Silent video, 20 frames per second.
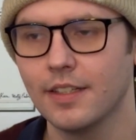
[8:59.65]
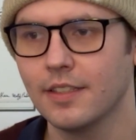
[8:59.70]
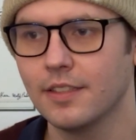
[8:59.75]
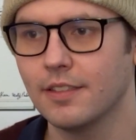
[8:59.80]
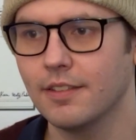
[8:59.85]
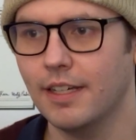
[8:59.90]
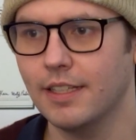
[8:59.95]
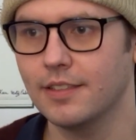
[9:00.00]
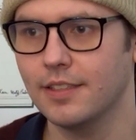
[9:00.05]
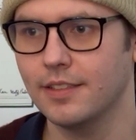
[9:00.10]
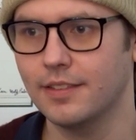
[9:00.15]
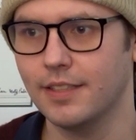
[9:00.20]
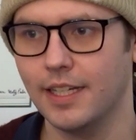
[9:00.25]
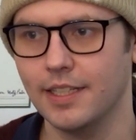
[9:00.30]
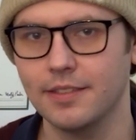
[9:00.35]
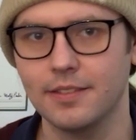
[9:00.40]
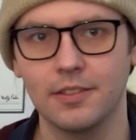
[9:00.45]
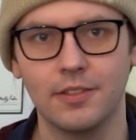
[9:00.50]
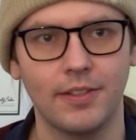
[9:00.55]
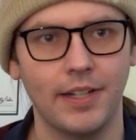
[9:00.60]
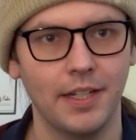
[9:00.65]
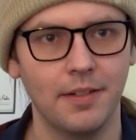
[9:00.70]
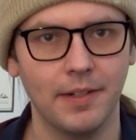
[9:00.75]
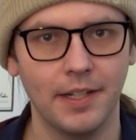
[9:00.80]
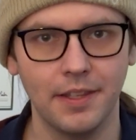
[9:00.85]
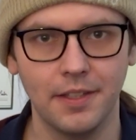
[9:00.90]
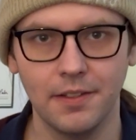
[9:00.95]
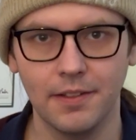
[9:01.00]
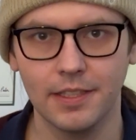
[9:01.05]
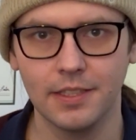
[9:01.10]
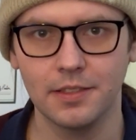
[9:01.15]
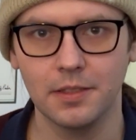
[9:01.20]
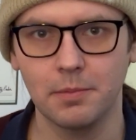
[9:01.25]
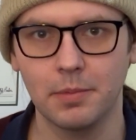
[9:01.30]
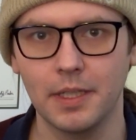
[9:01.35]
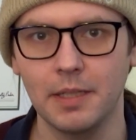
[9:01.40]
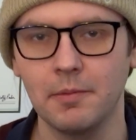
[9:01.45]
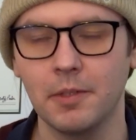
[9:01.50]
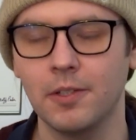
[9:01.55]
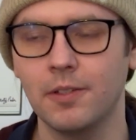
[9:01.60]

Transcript: So that's a test created by the U.S. Supreme